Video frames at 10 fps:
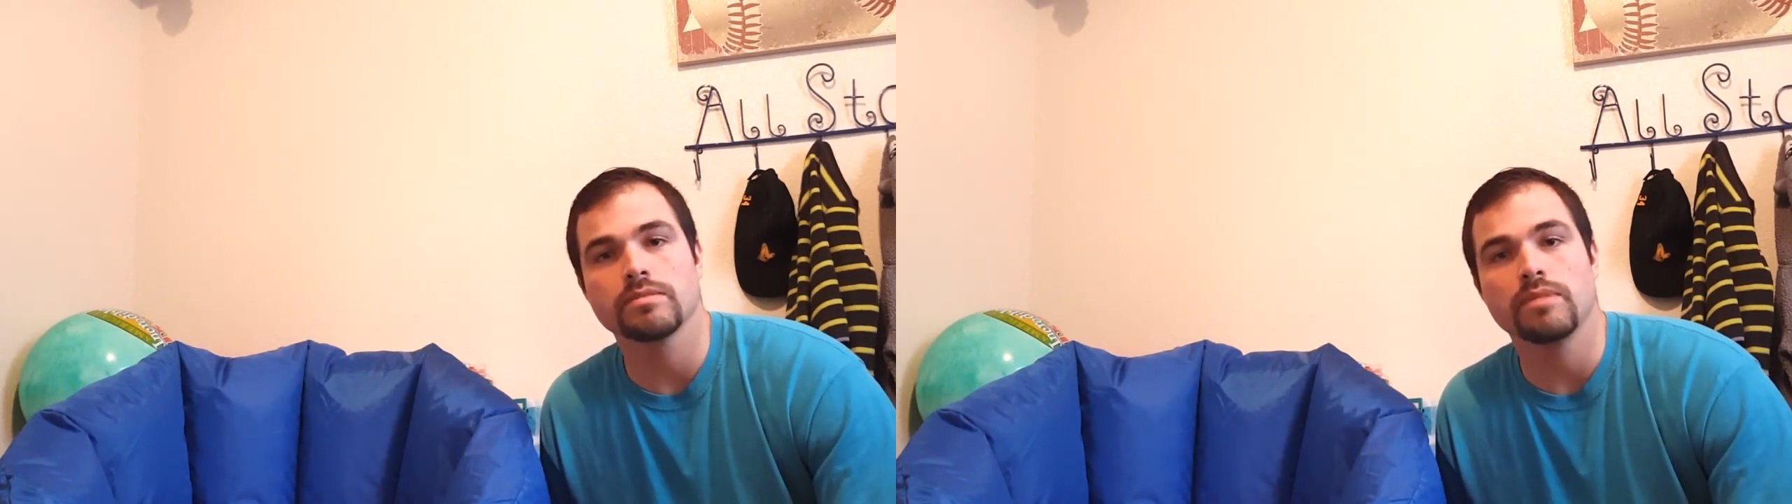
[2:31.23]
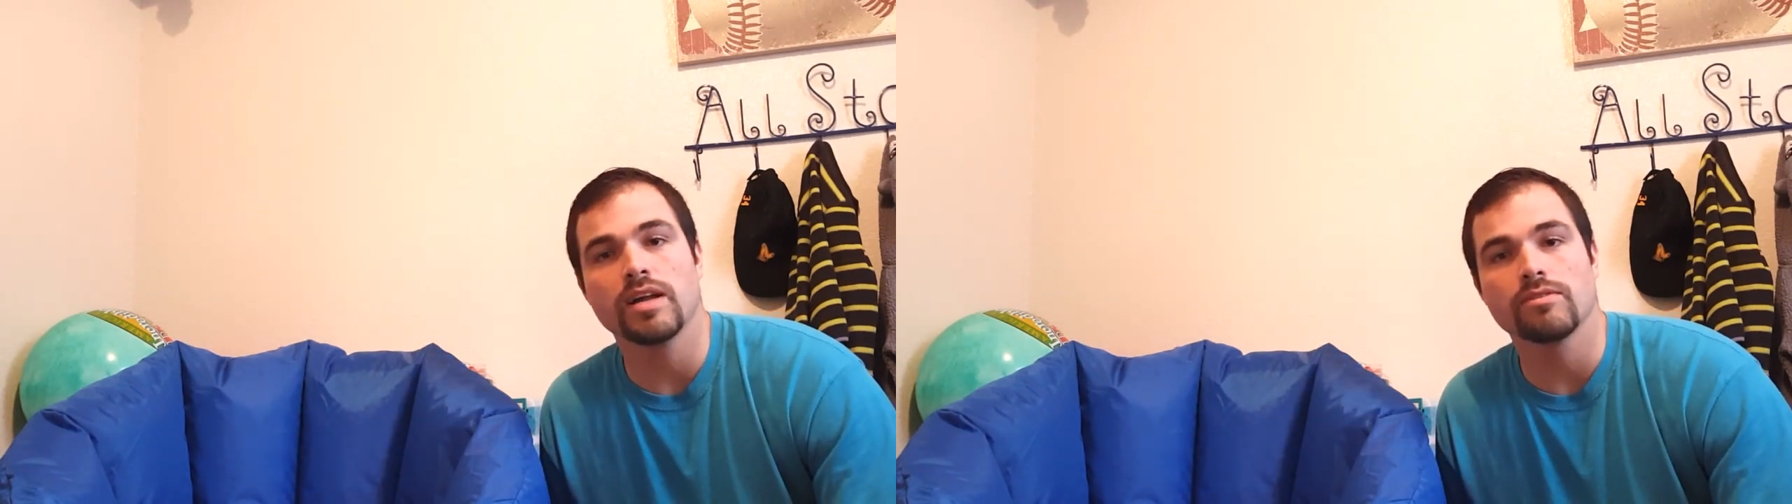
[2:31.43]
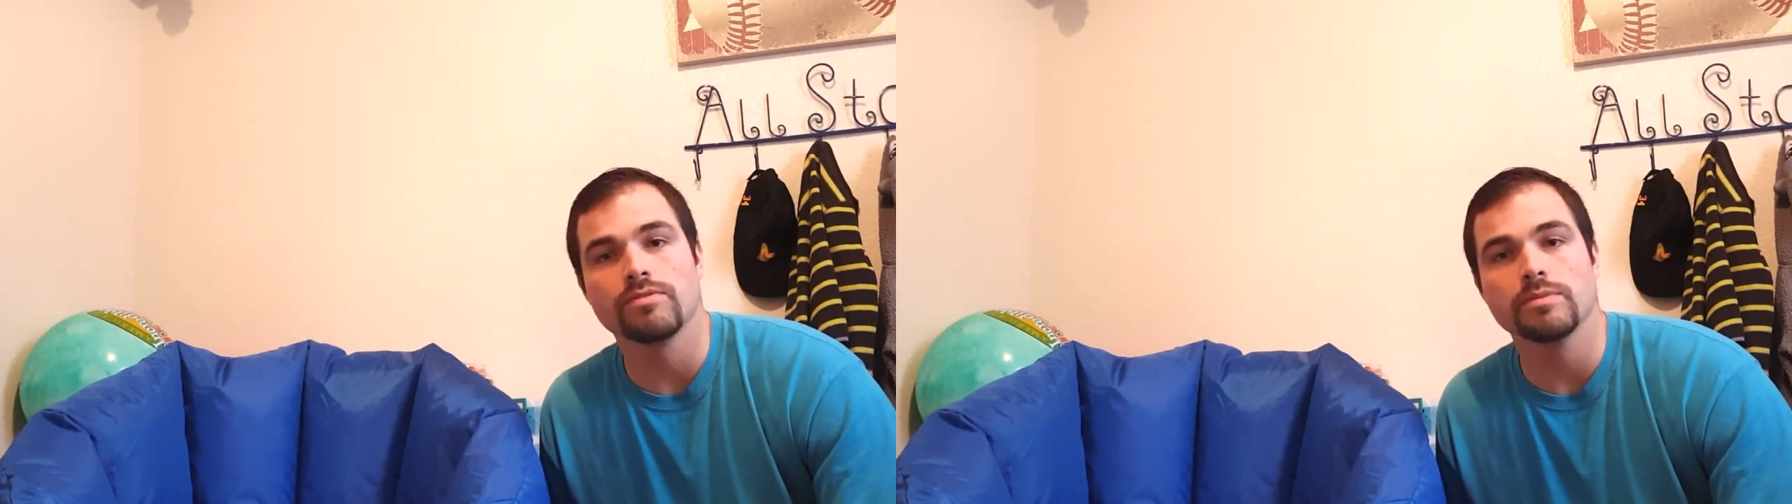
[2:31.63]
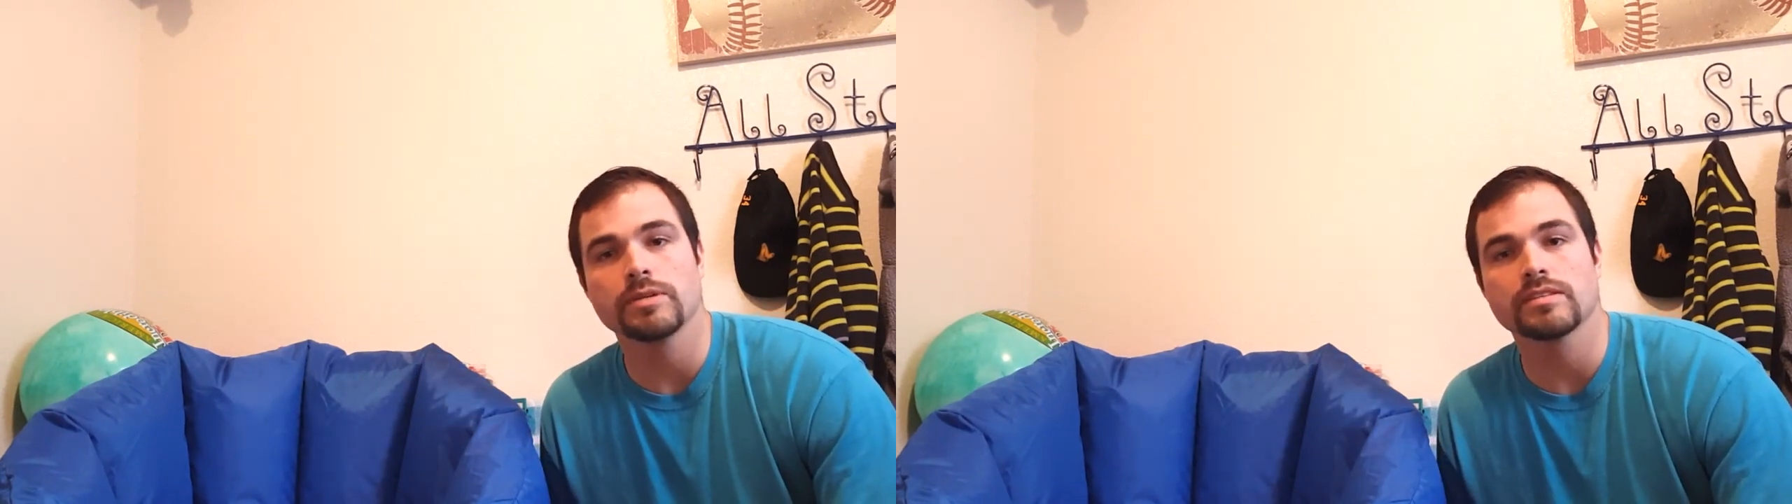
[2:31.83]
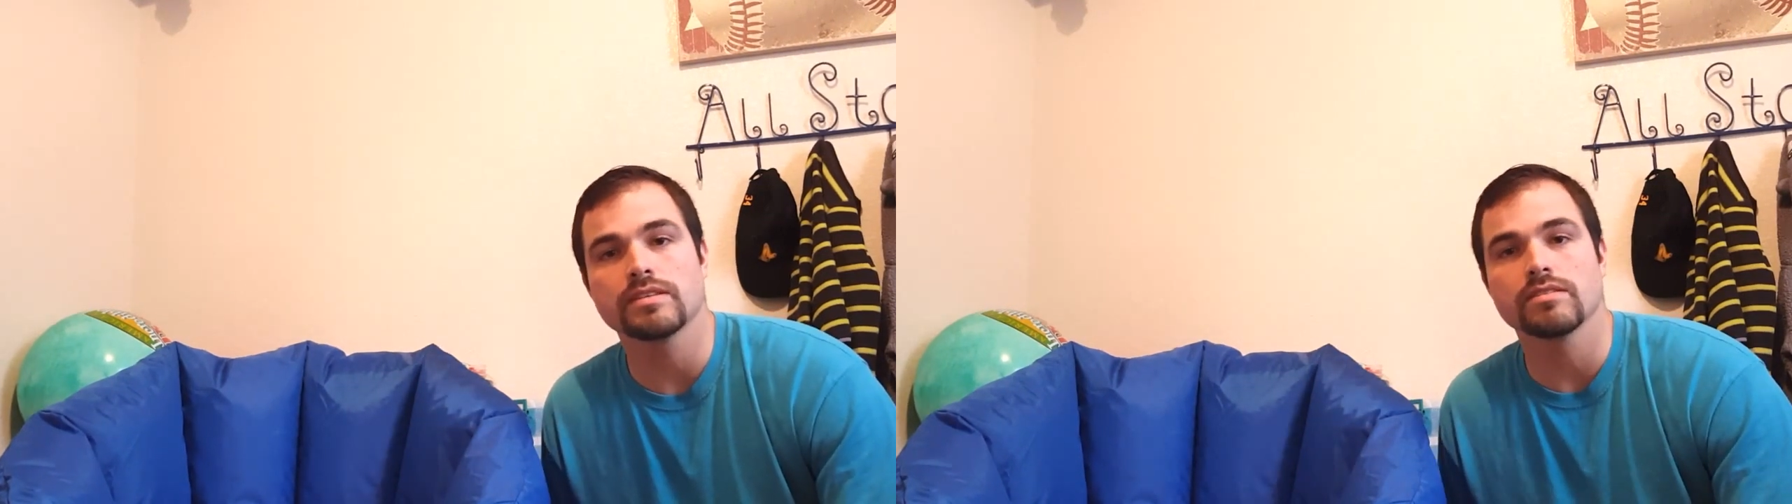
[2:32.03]
the bottle
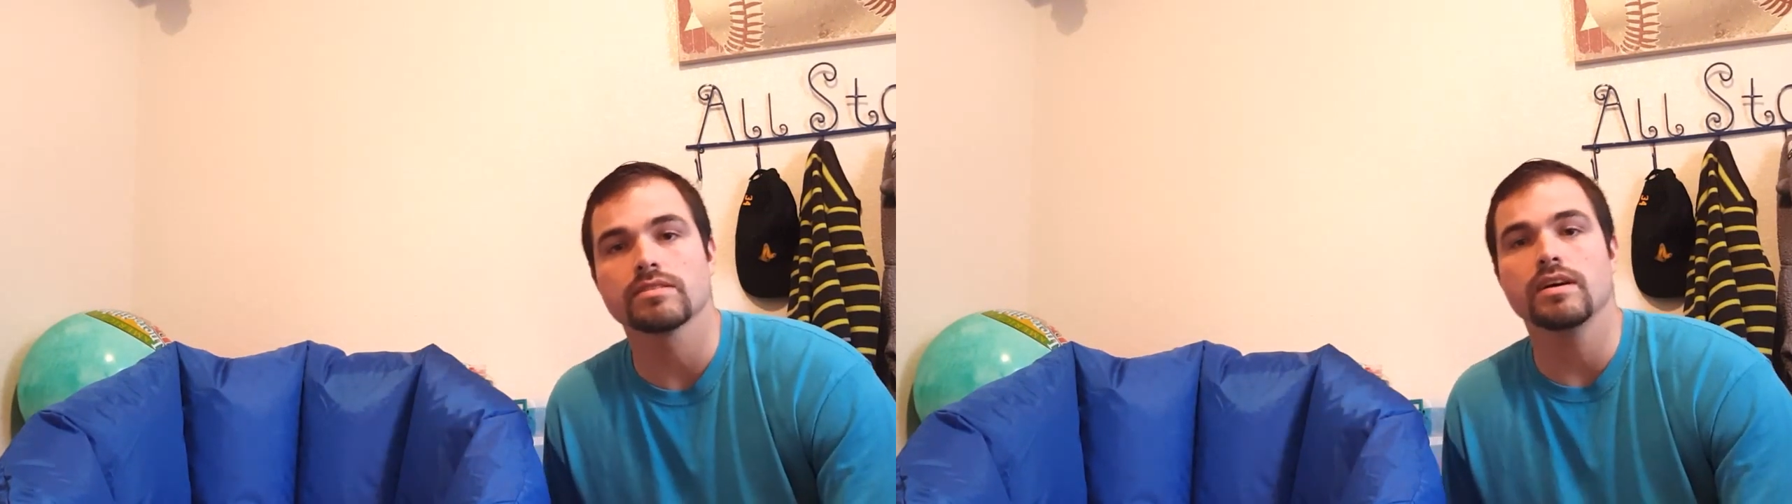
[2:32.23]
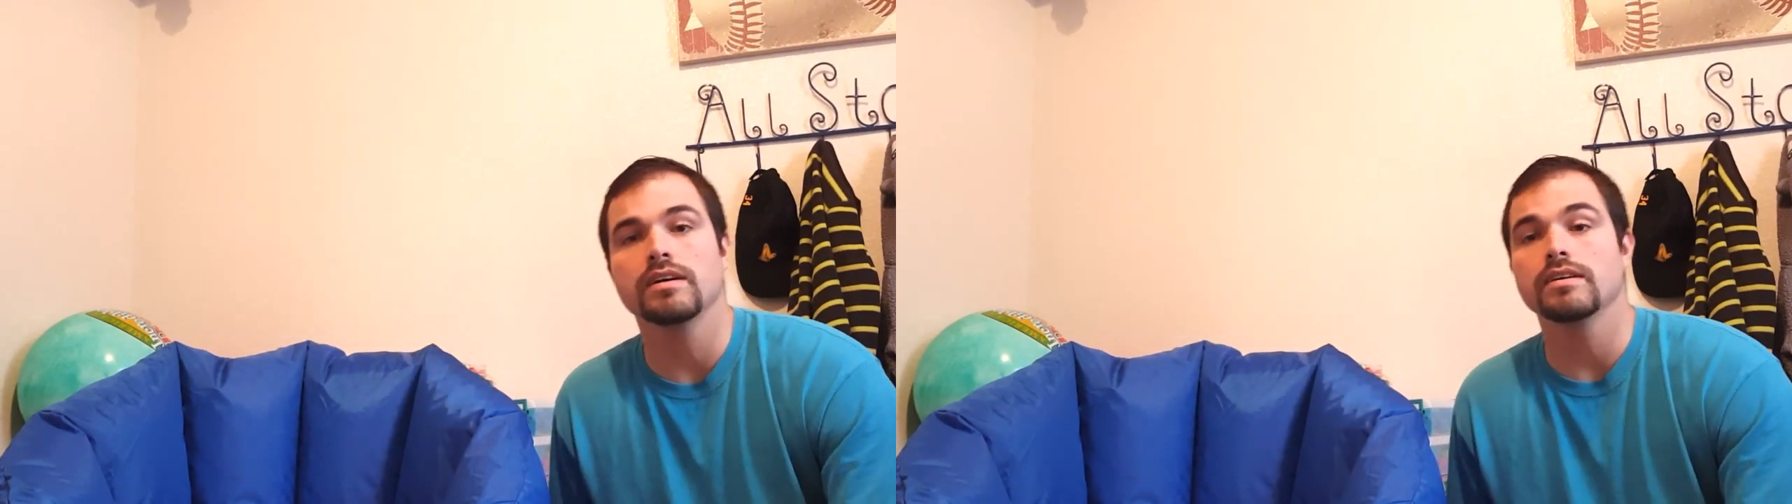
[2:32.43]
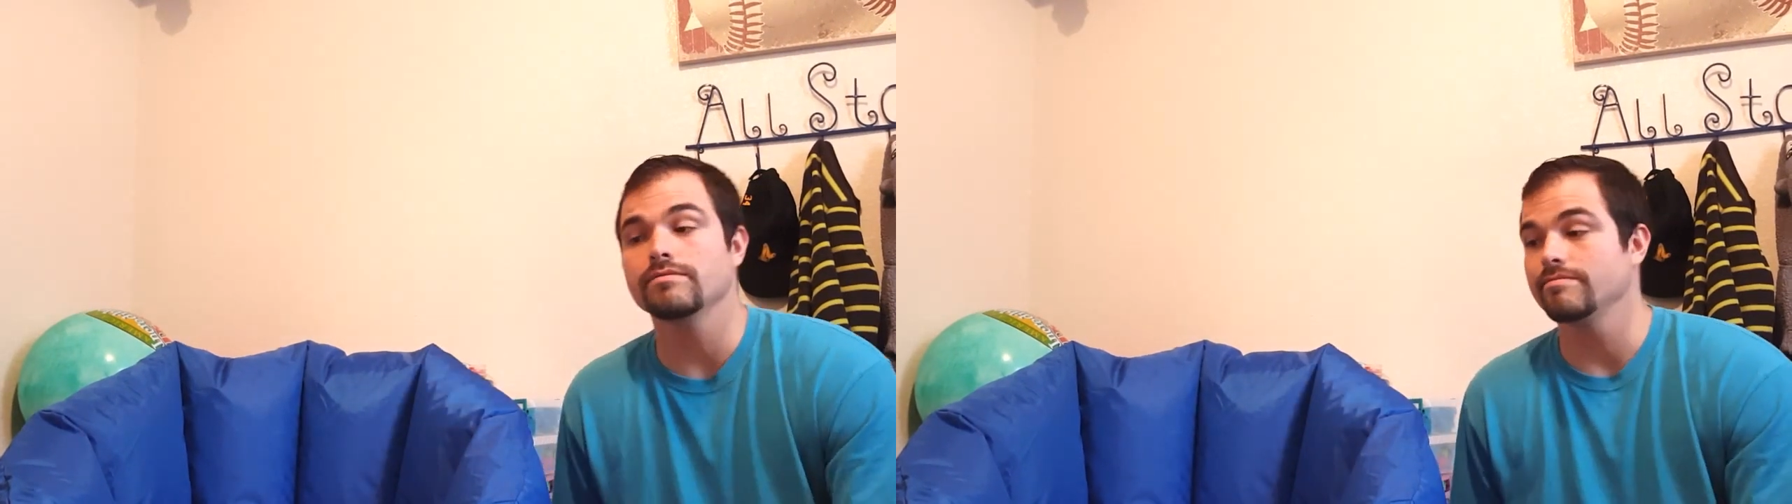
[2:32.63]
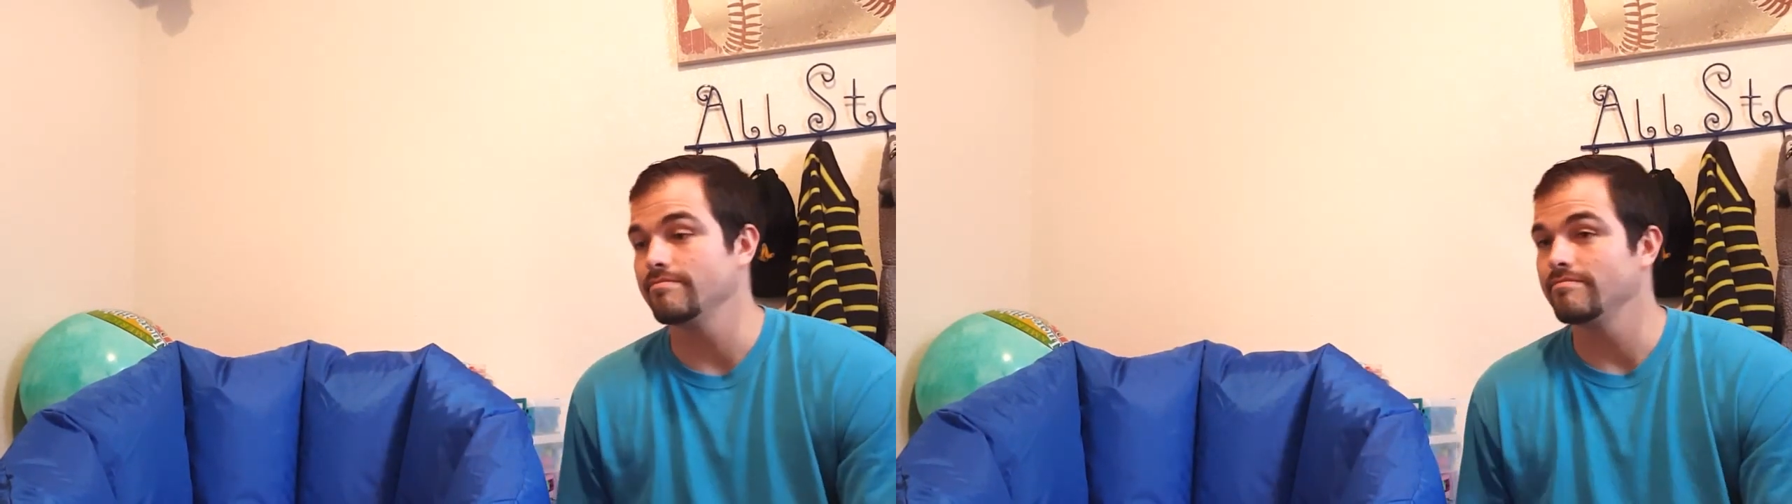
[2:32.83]
flipping skills of